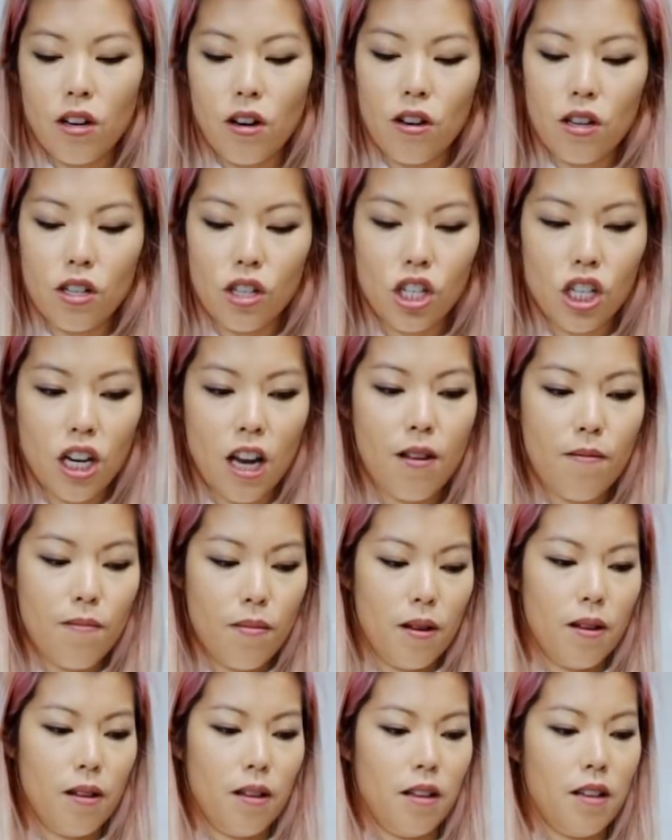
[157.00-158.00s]
cone shape
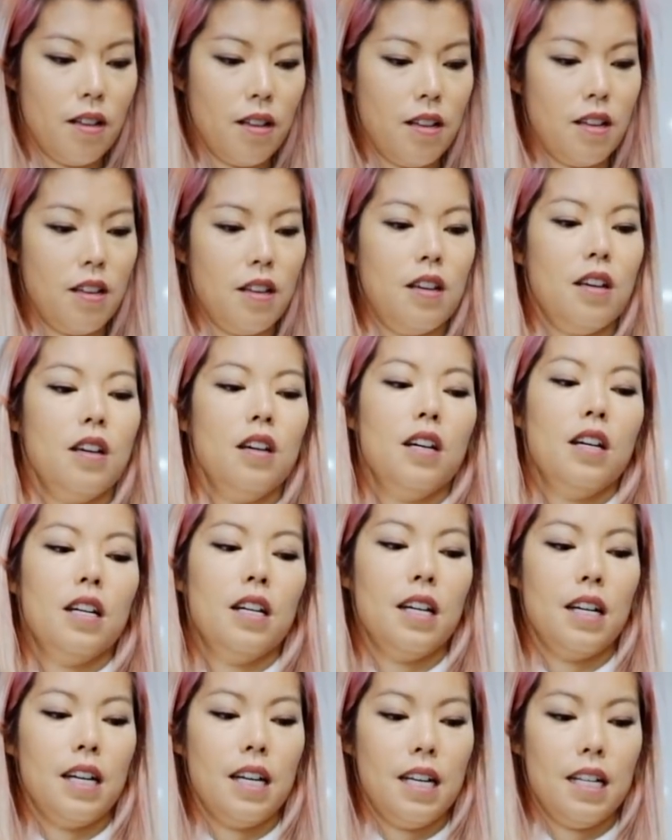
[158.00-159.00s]

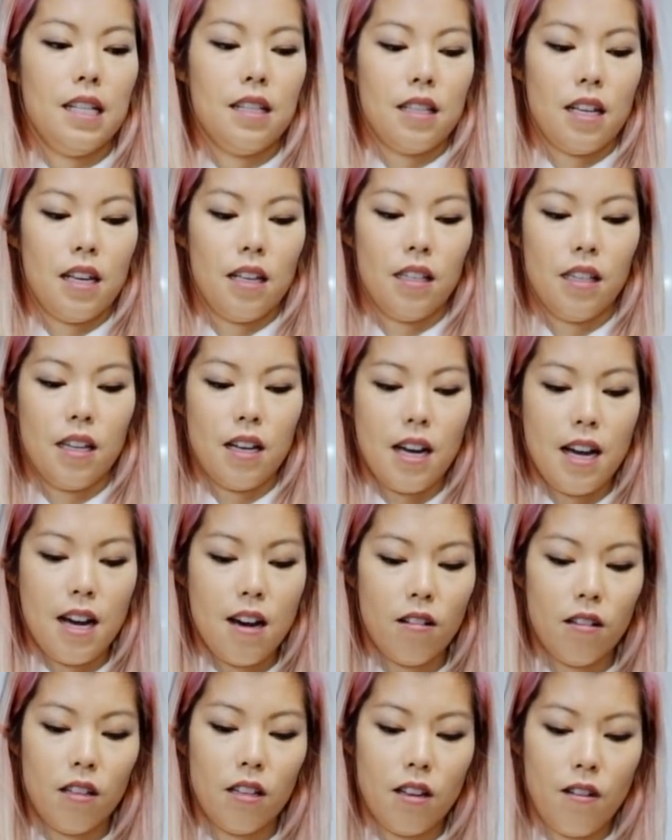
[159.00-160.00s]
and test it
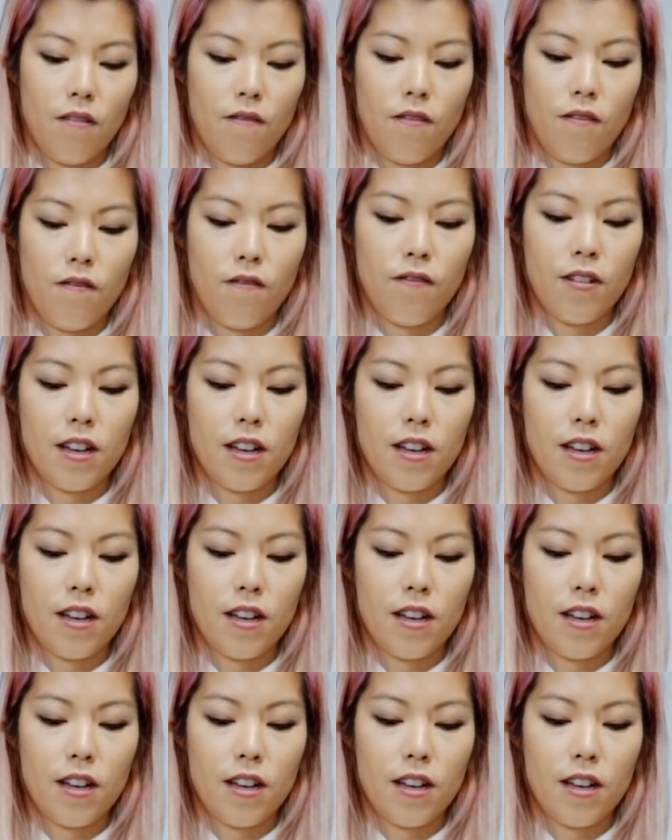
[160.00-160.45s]
out, see if it